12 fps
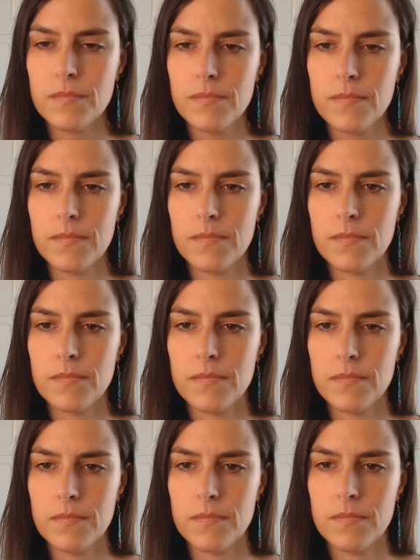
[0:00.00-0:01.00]

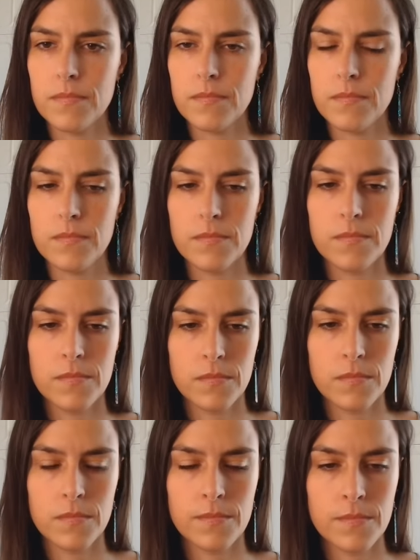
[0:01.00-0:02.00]

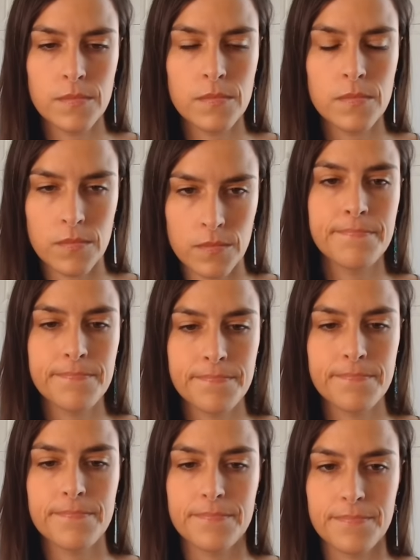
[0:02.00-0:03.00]

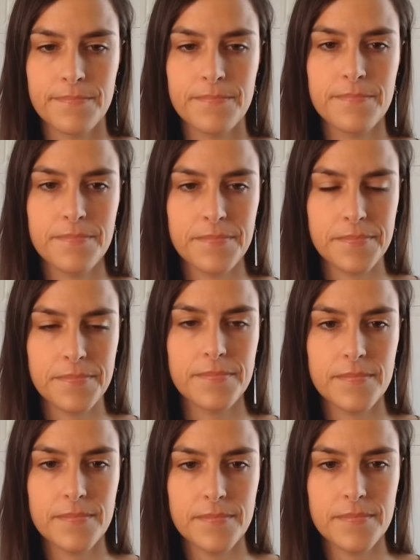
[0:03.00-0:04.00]

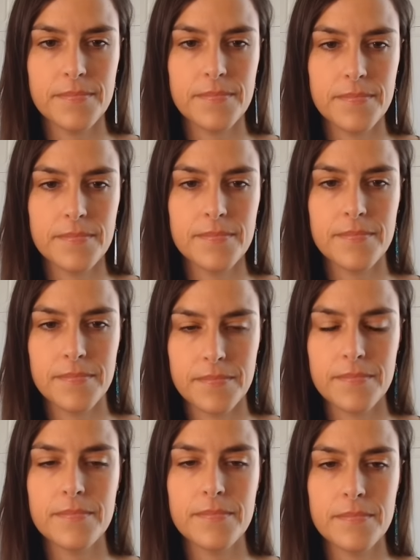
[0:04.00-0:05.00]

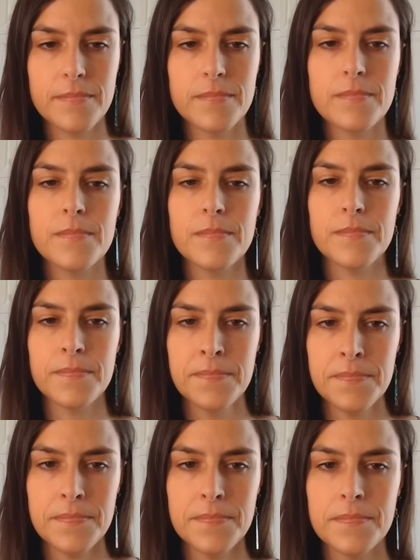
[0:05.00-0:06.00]

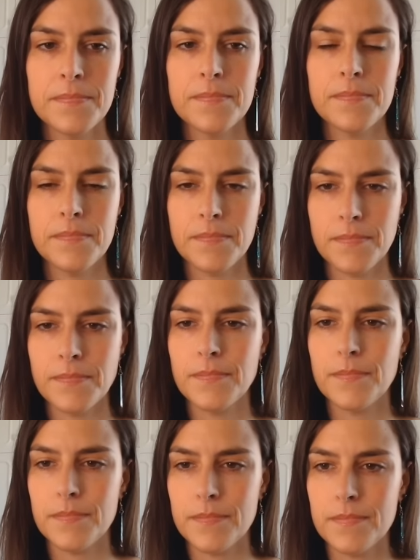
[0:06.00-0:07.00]

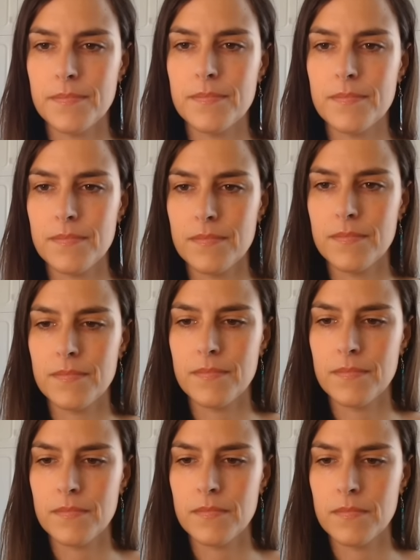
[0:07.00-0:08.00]
This person isn't speaking.